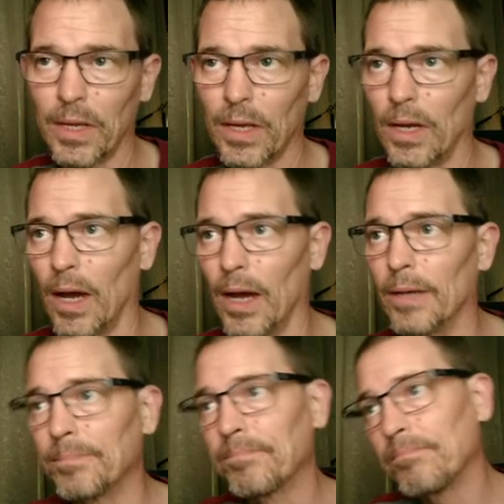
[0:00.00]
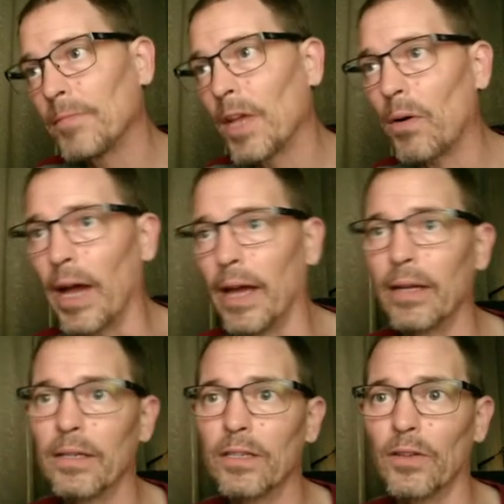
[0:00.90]
Uh, okay,
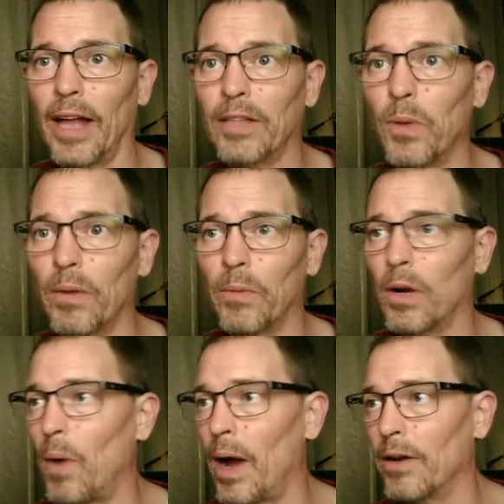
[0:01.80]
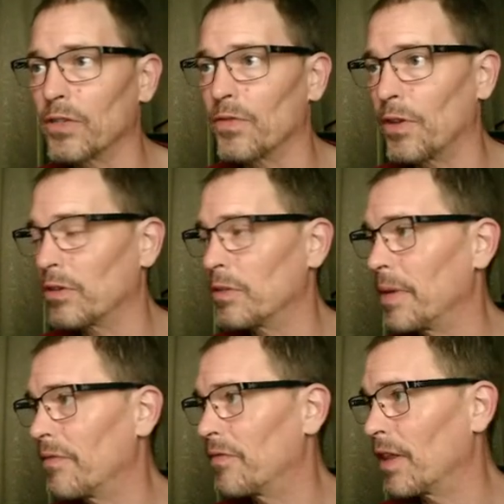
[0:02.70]
so that's what it requires for there to be
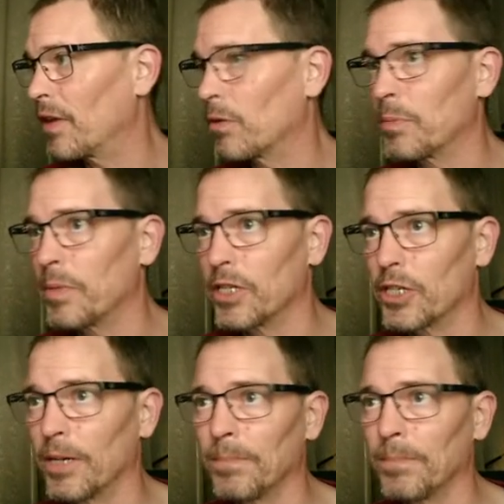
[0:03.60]
a Philidor's position.